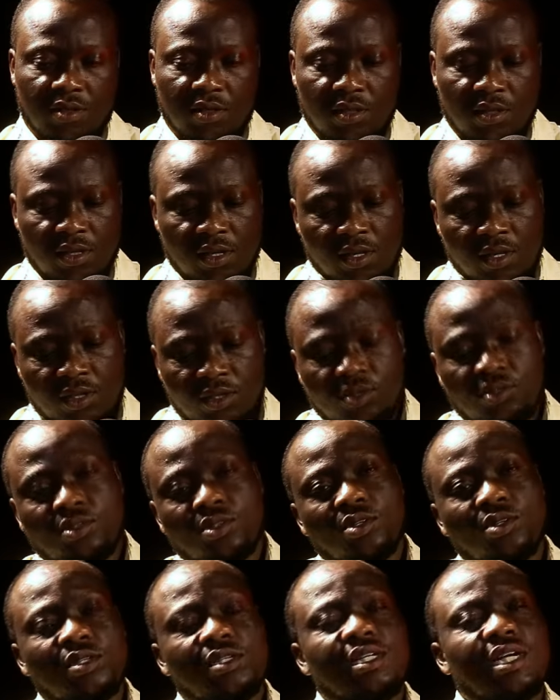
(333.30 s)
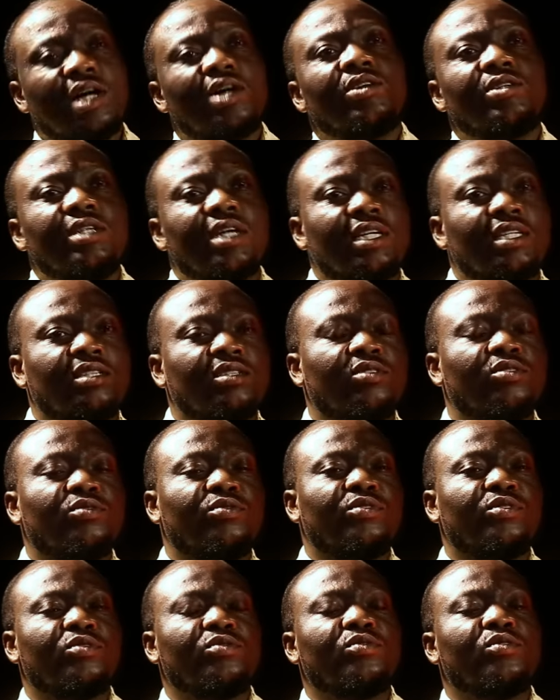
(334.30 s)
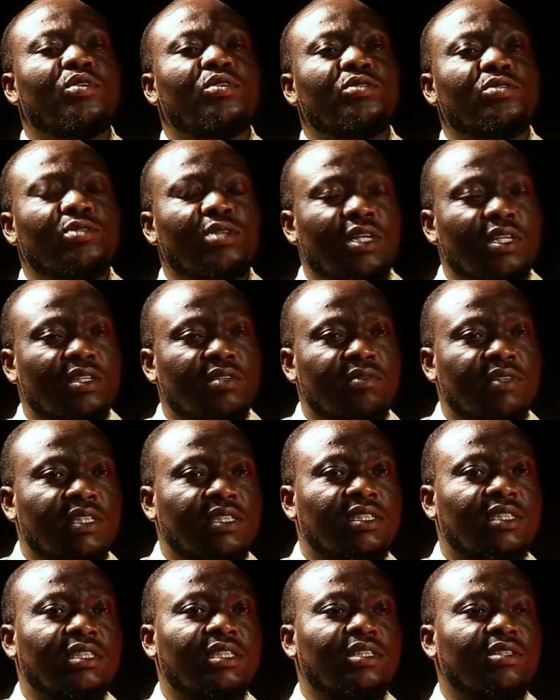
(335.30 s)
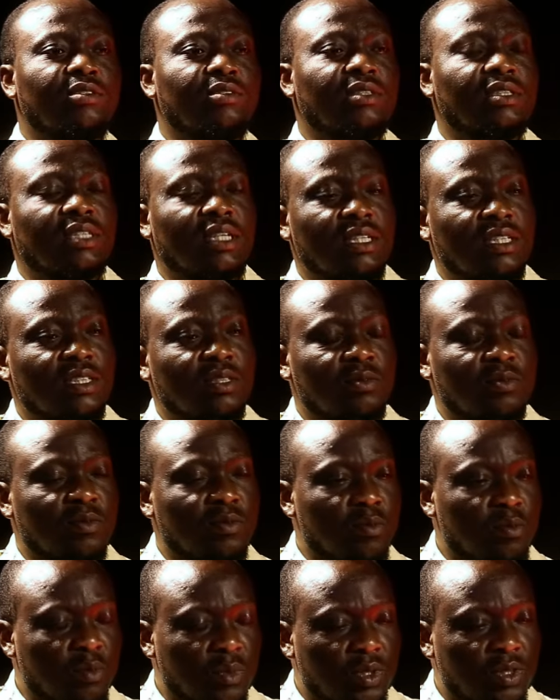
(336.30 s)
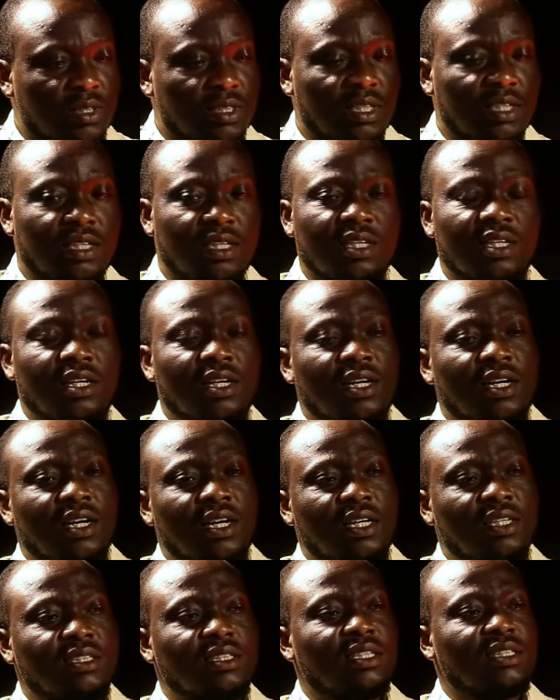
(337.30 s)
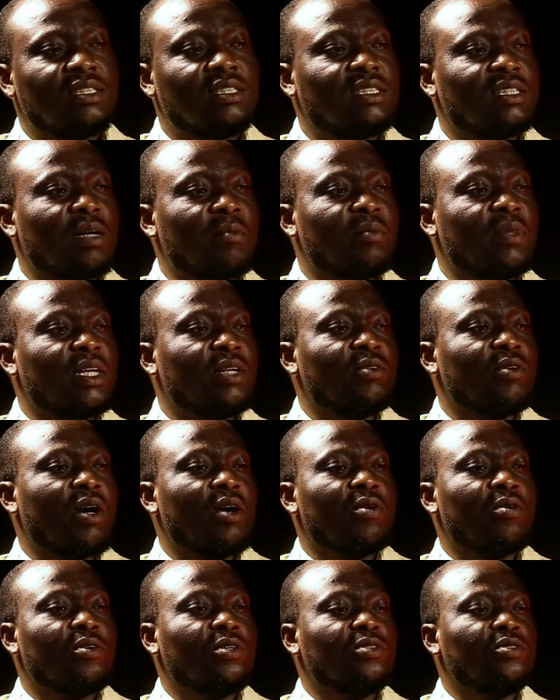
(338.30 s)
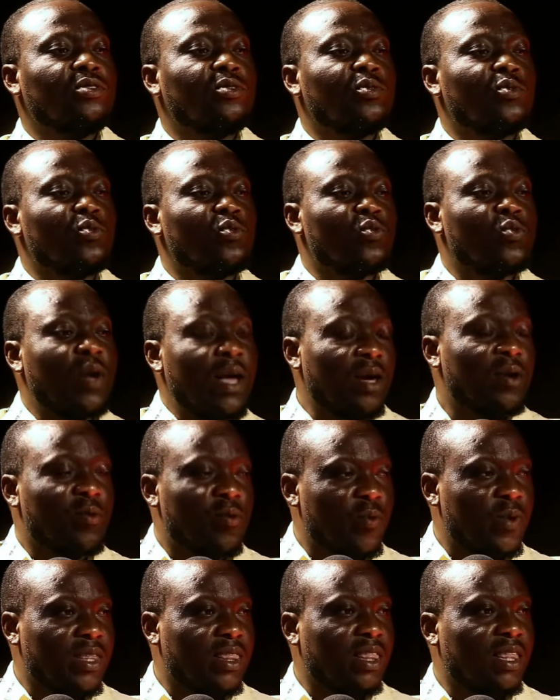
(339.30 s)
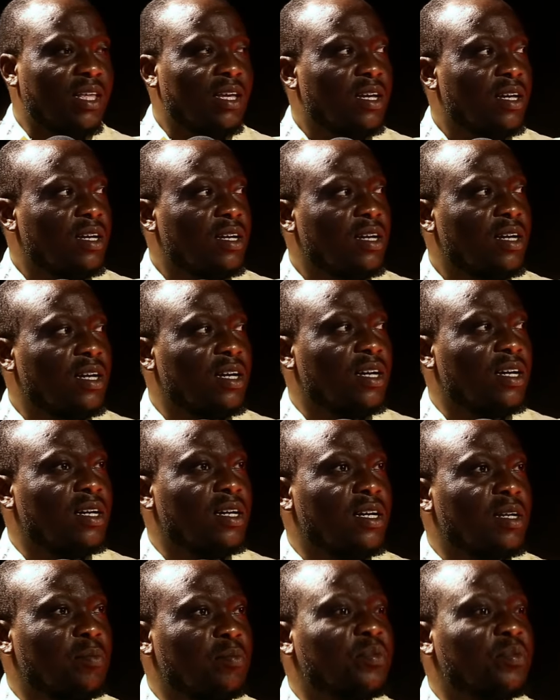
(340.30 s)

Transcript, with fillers: okay. Please. So now that if you've gone to the university, you studied music, is this something you are going to work with uh,